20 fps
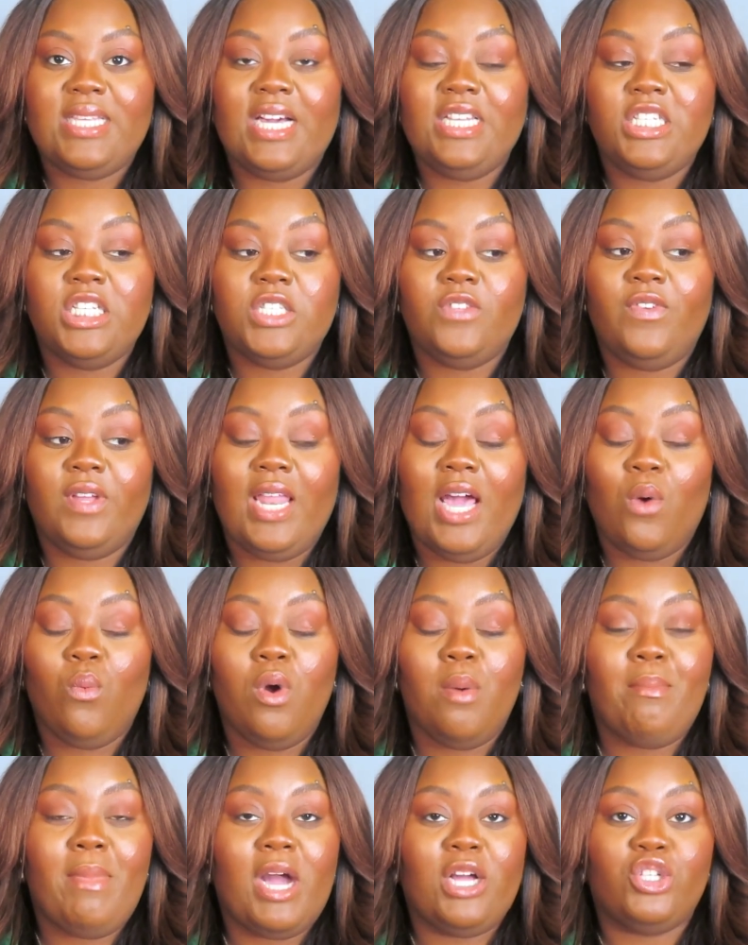I just feel like
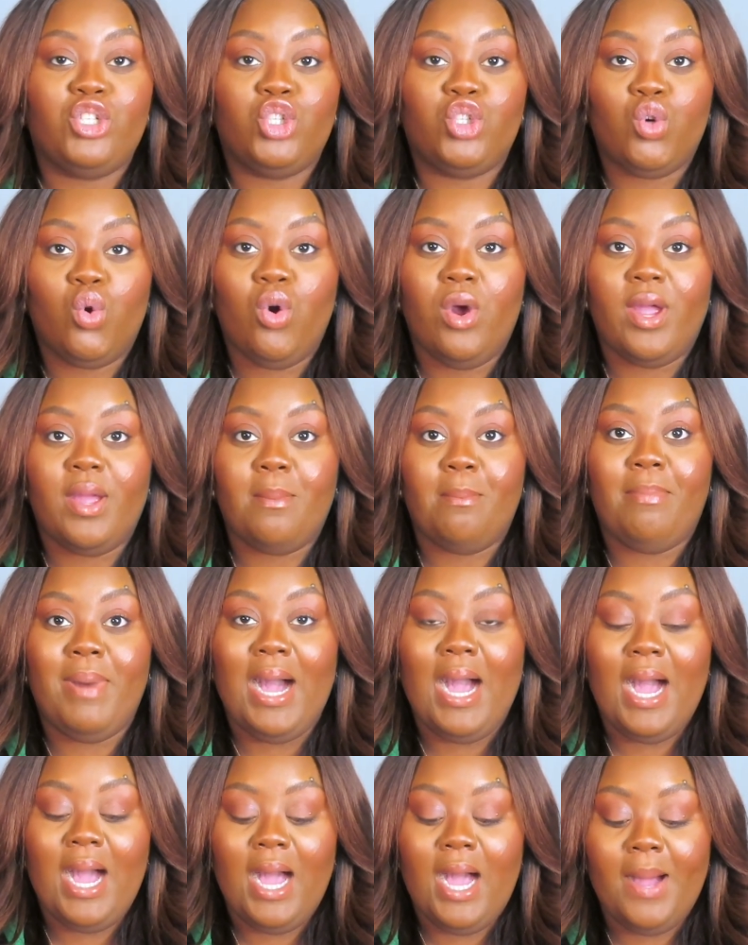with my short
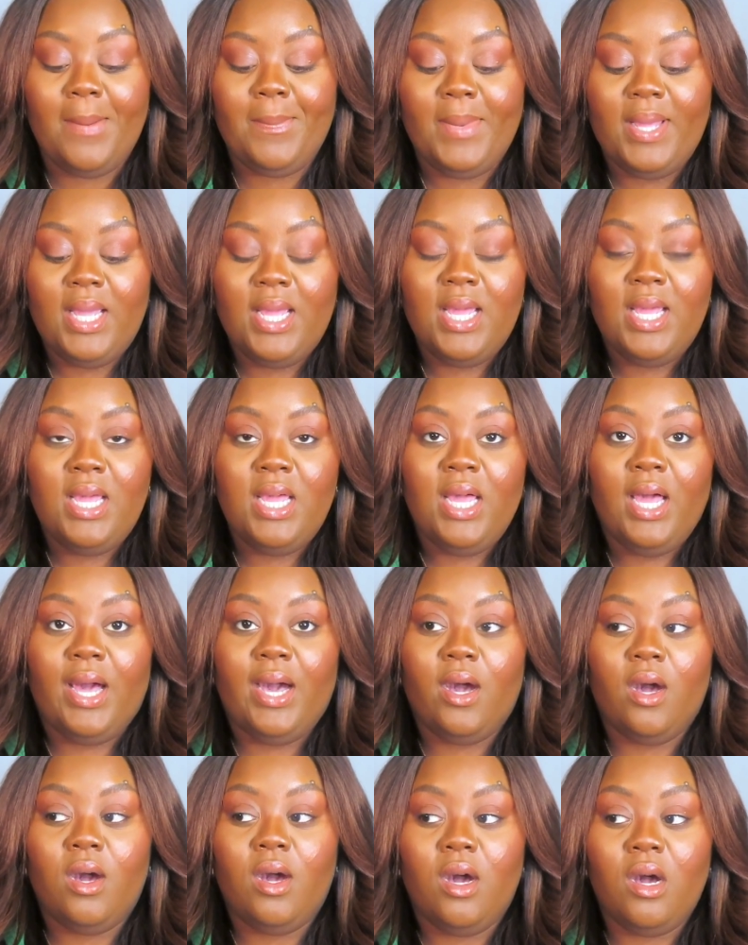bob,
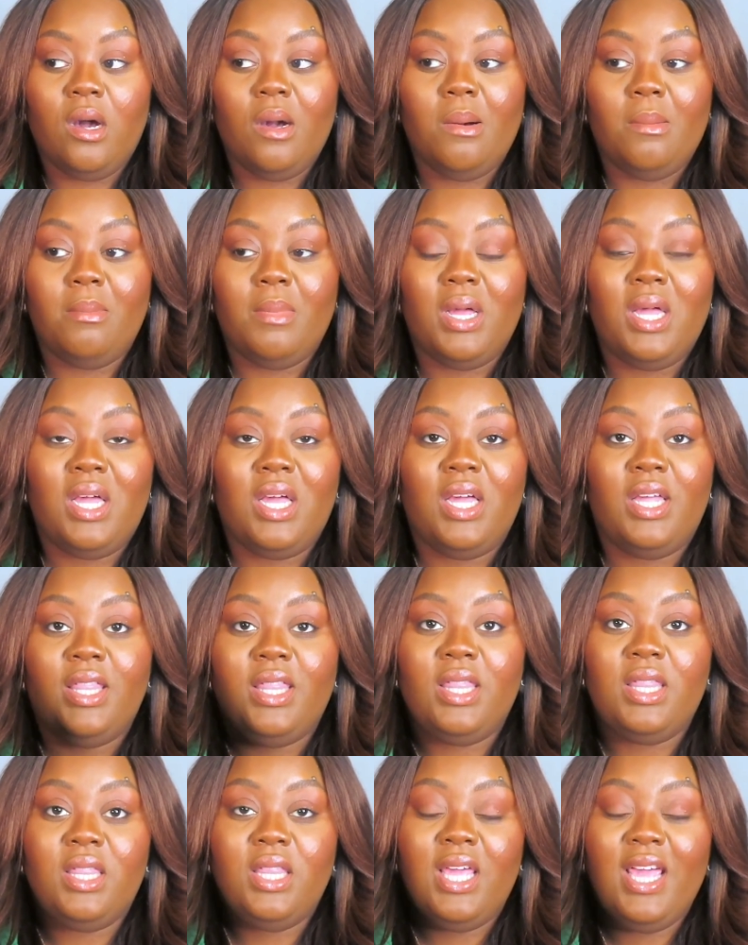and
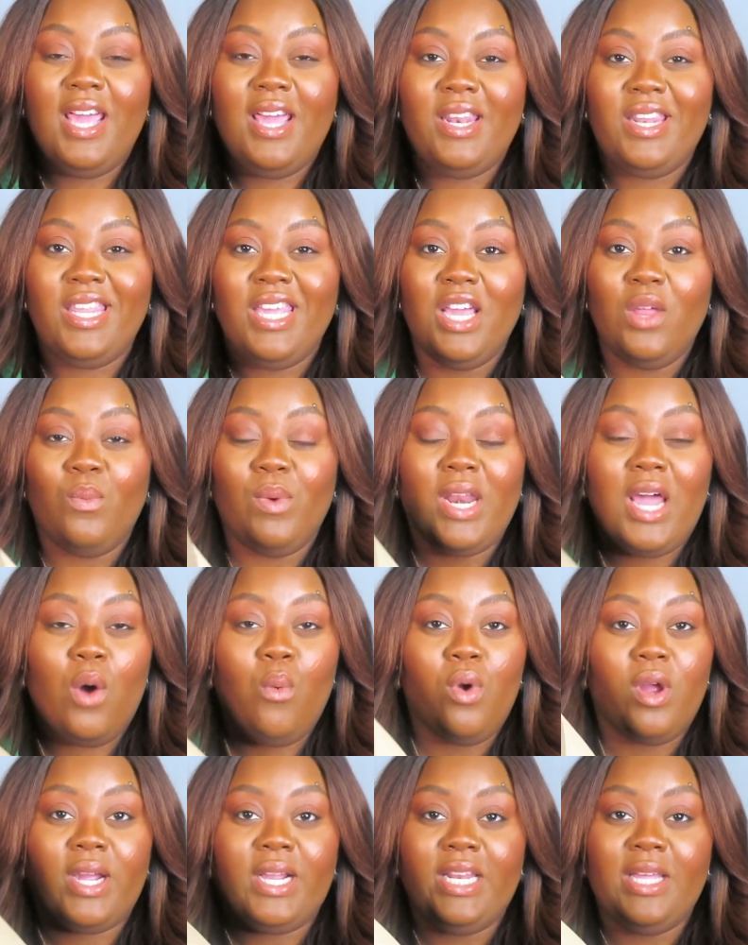then when I
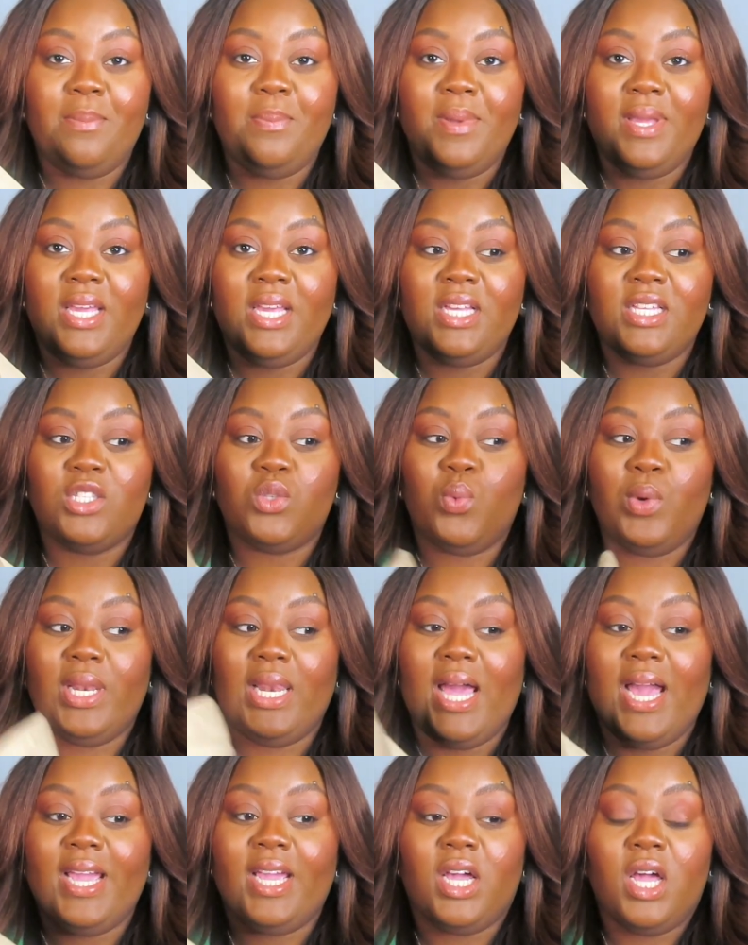wear clip-ins with
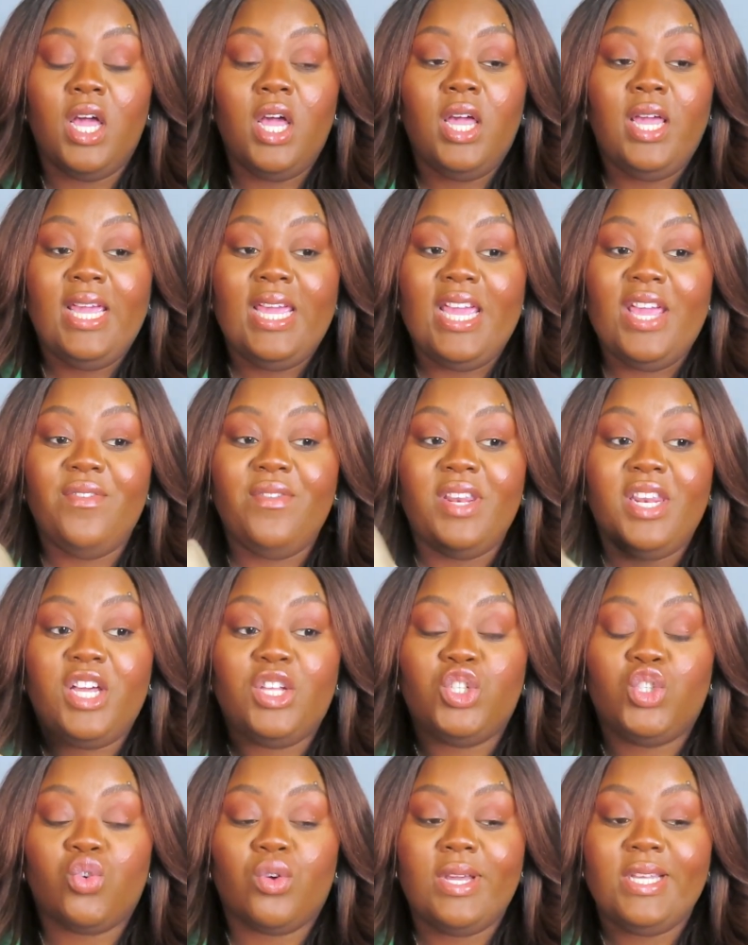like even a
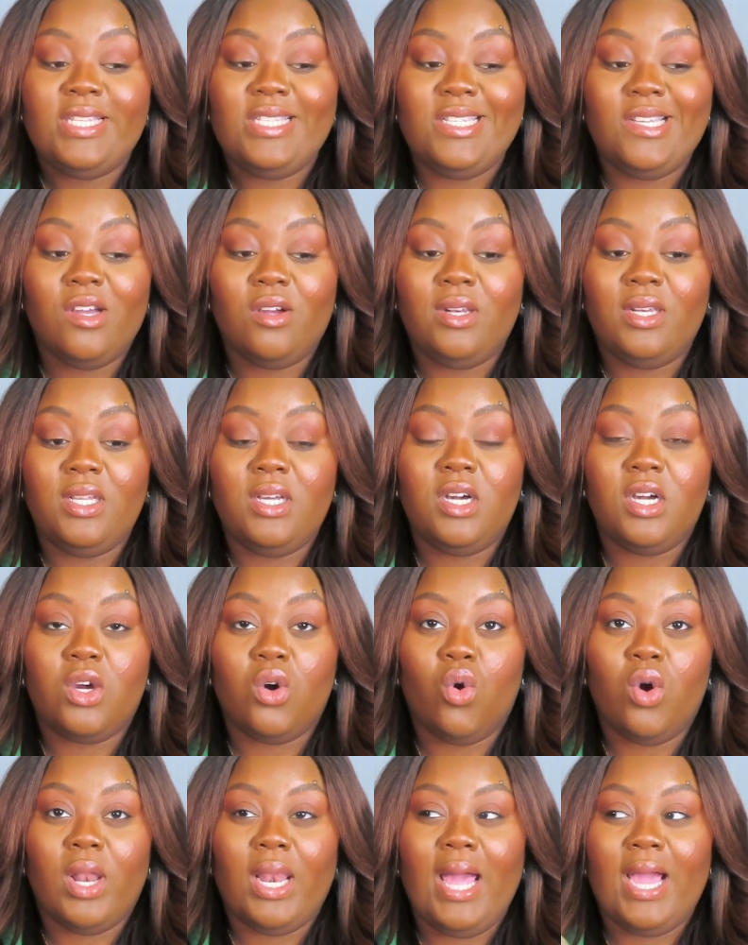dressier
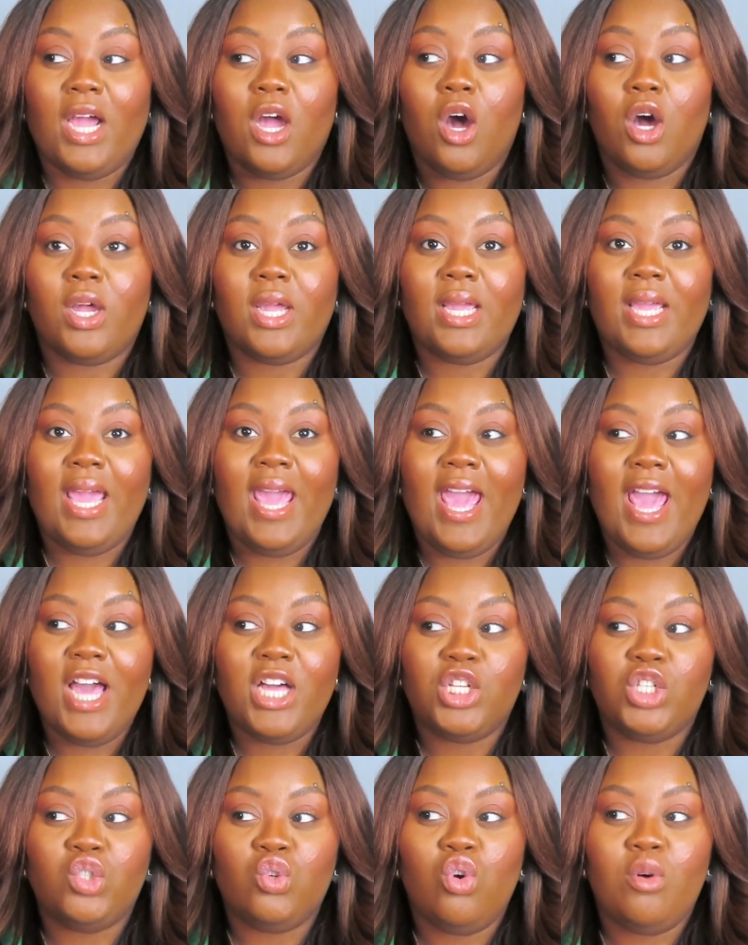look or like a
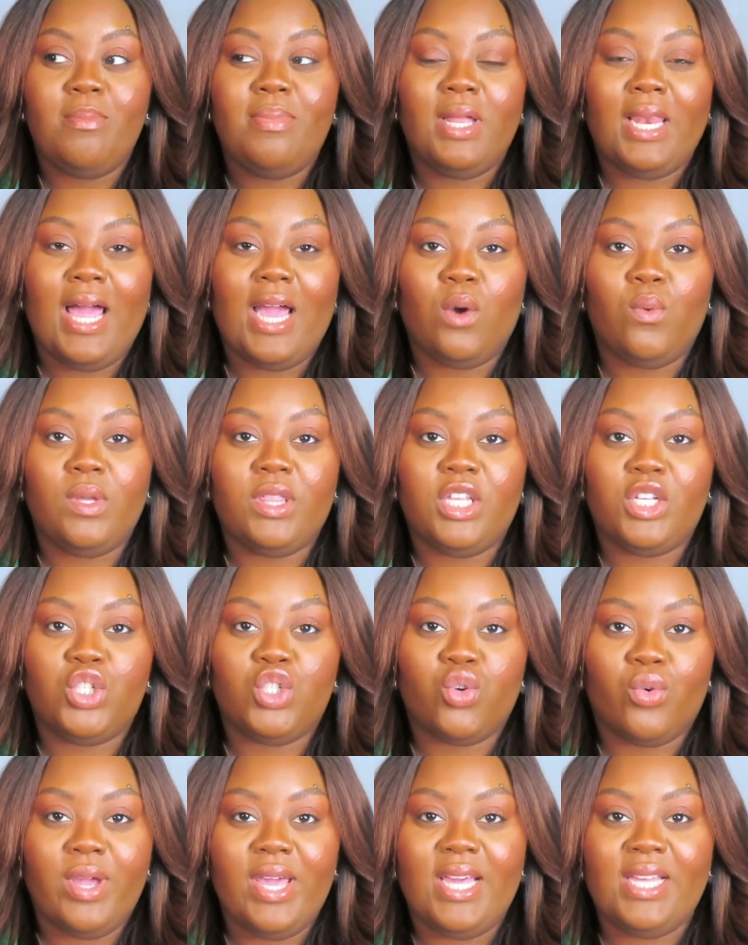casual but like with a
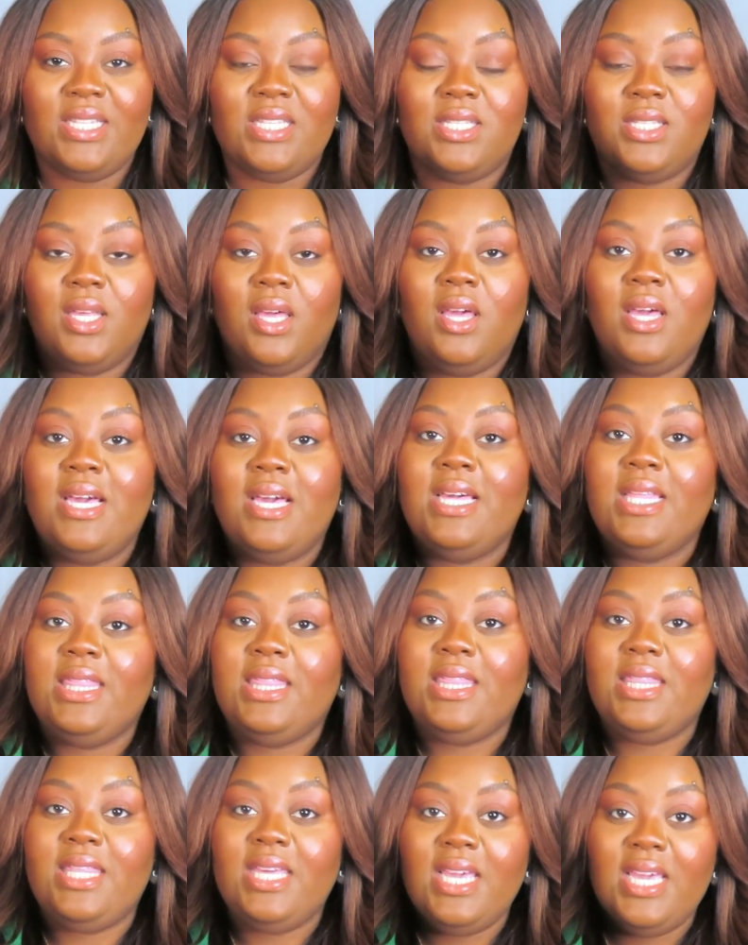dress,
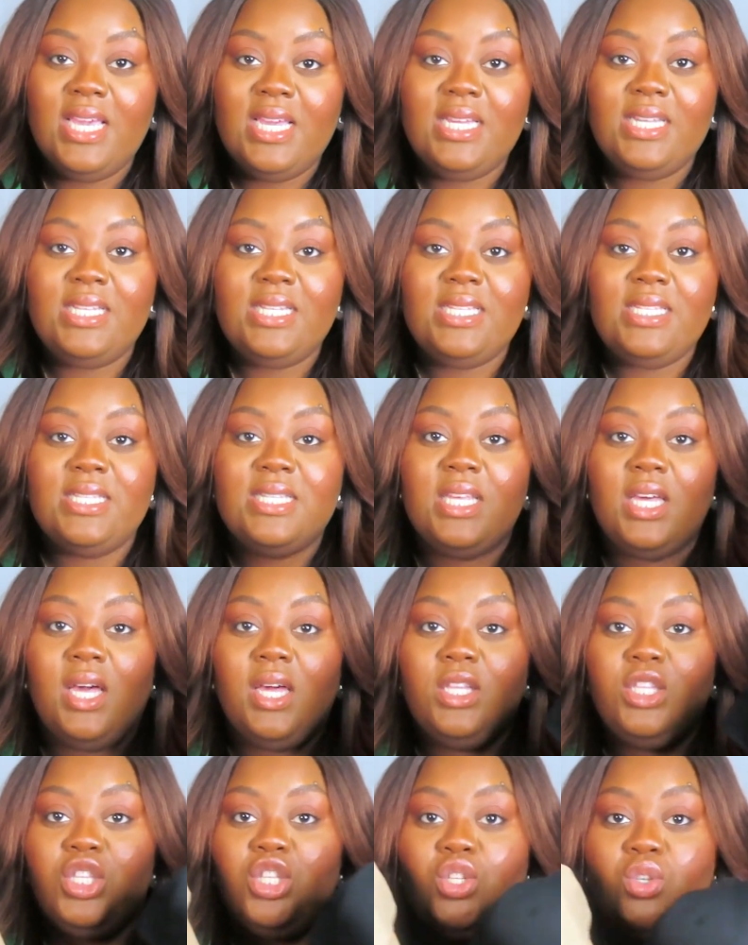these
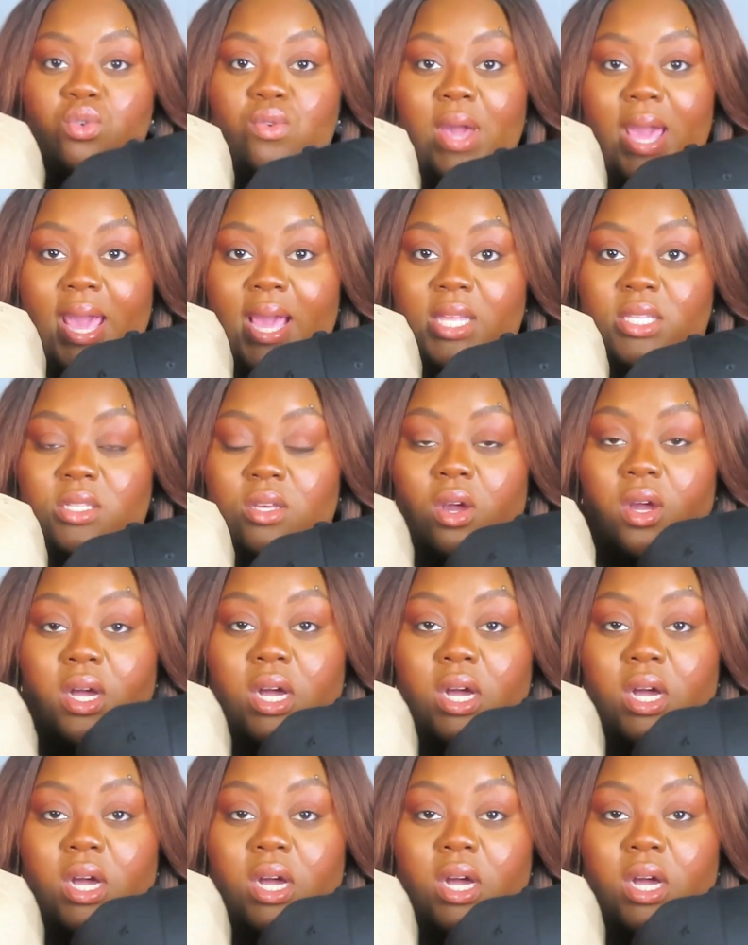2 hats are